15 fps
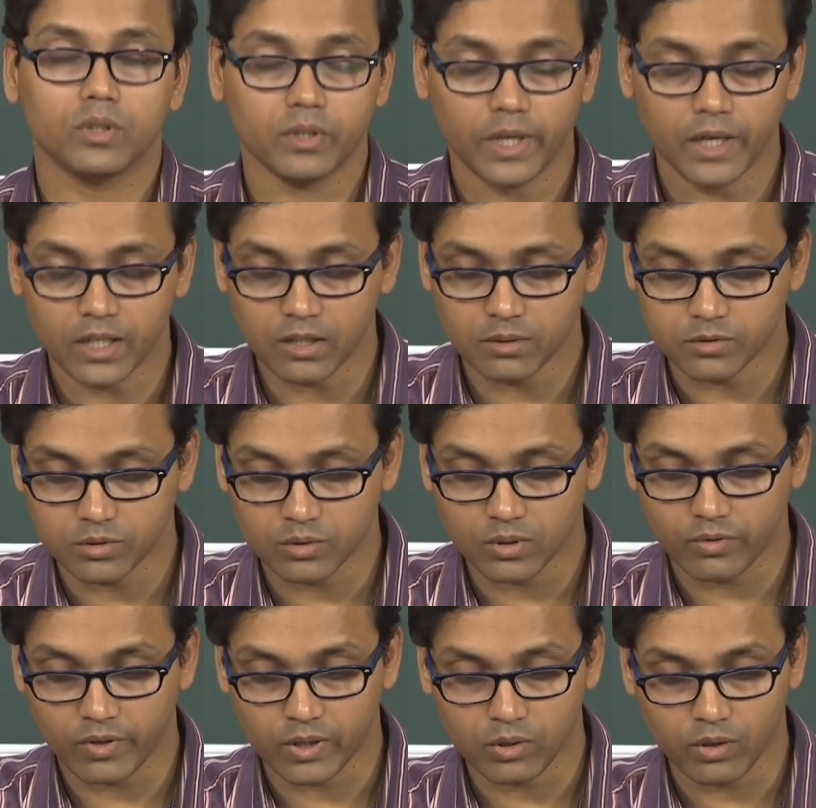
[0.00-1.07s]
that gives you
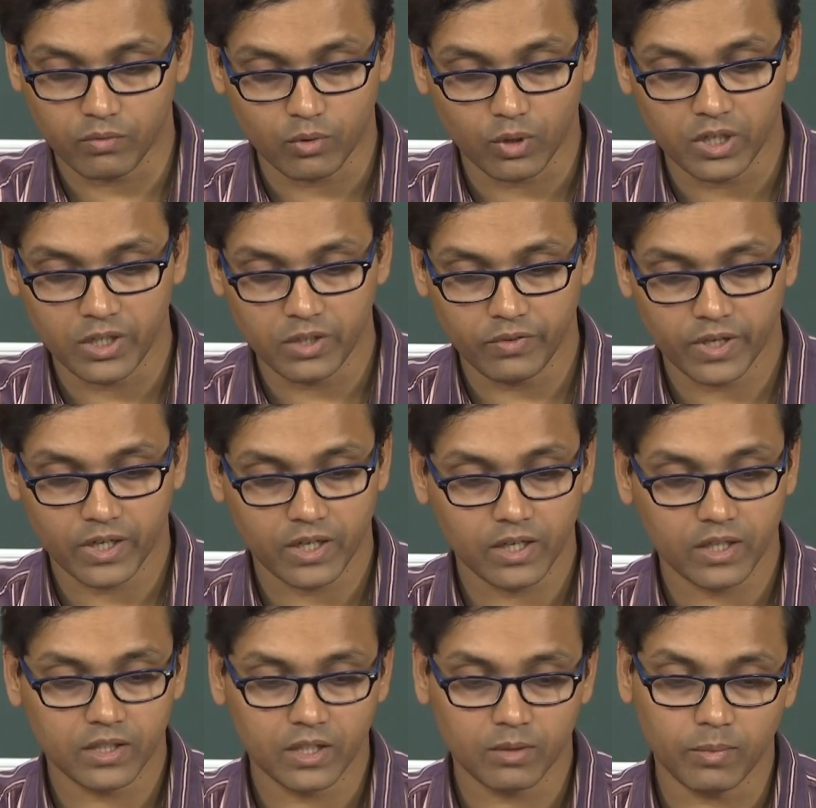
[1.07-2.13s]
the value of quality factor
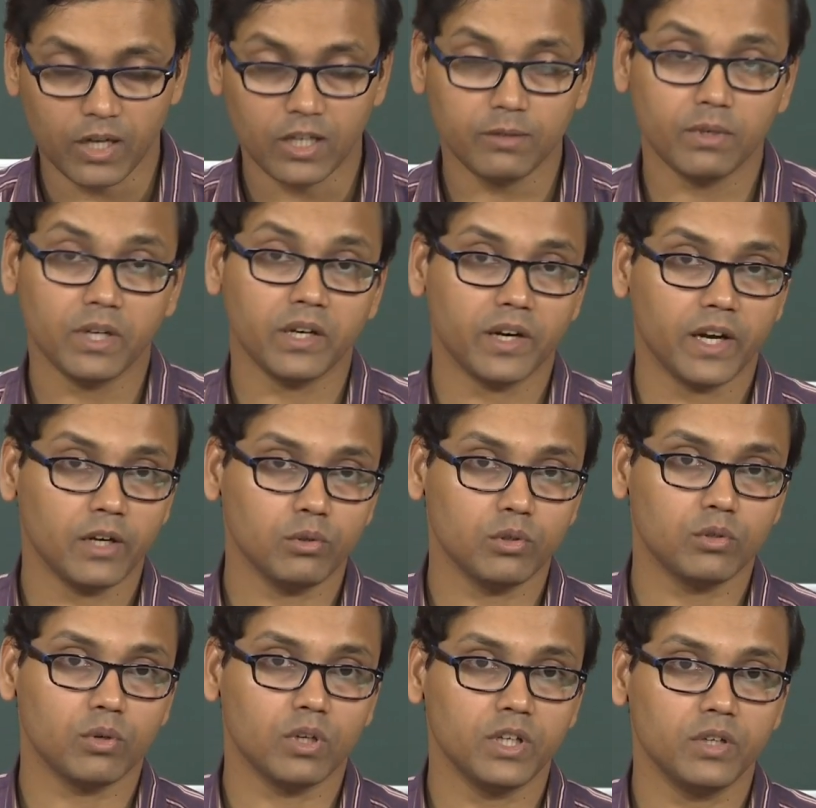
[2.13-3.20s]
and then multiplying rad
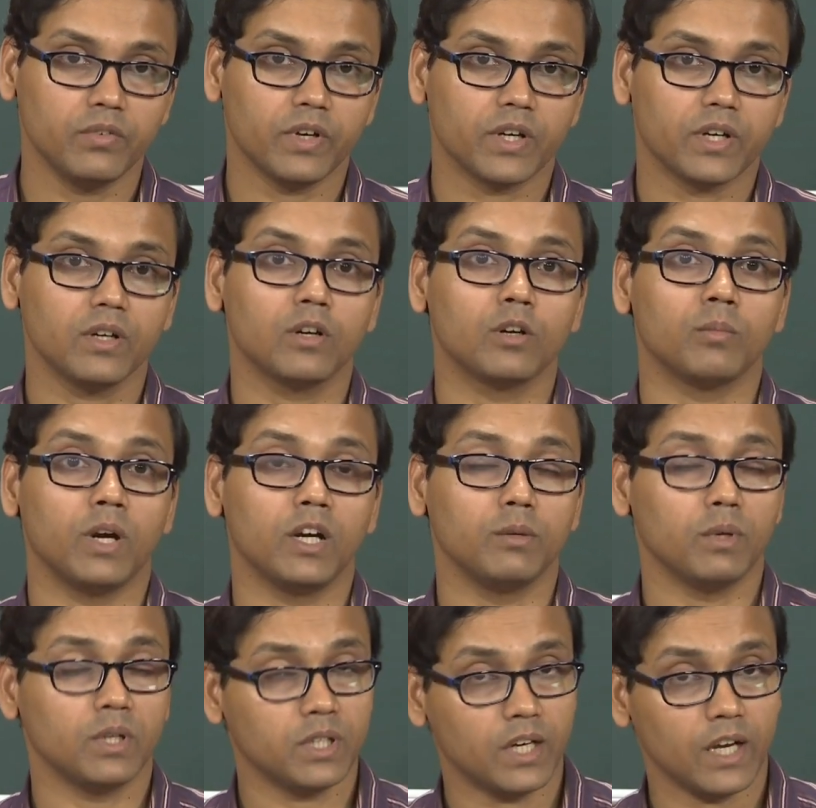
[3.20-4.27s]
with quality factor or
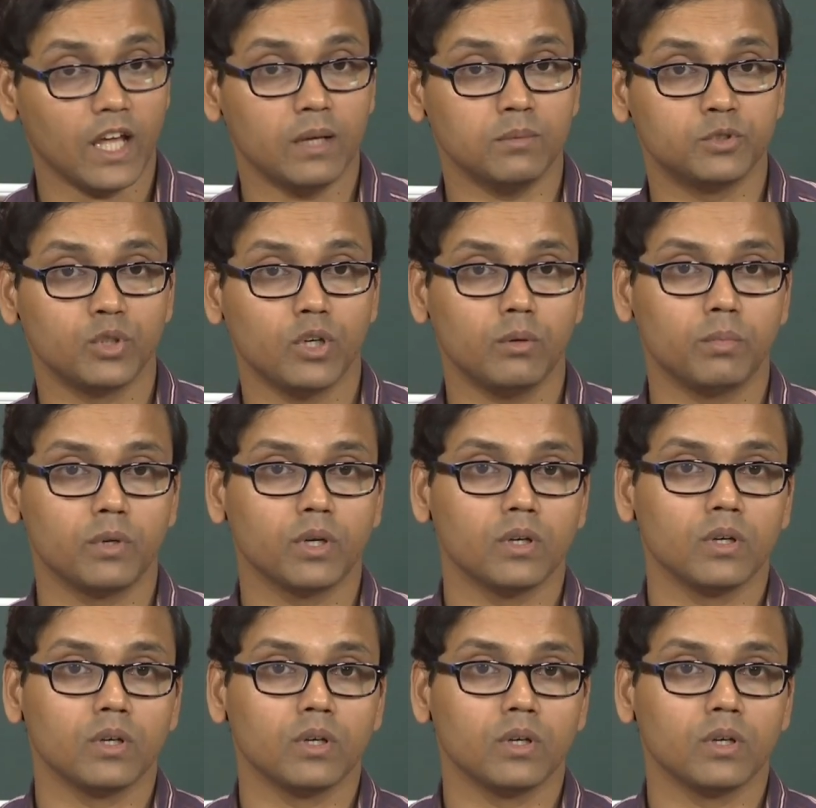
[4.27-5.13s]
multiplying that absorbed